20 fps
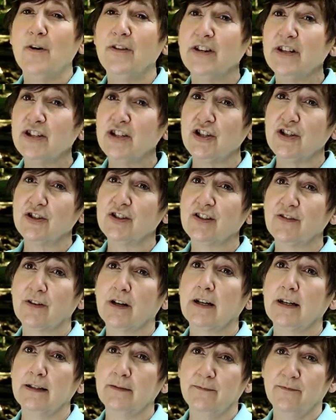Well, this year's
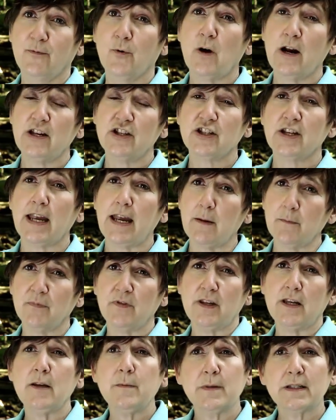4-H camp
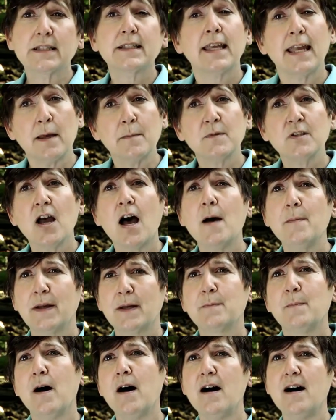theme is
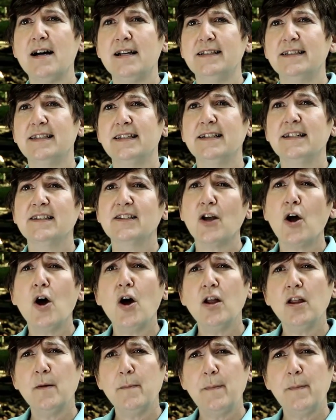Camptomic Bonds, and it's all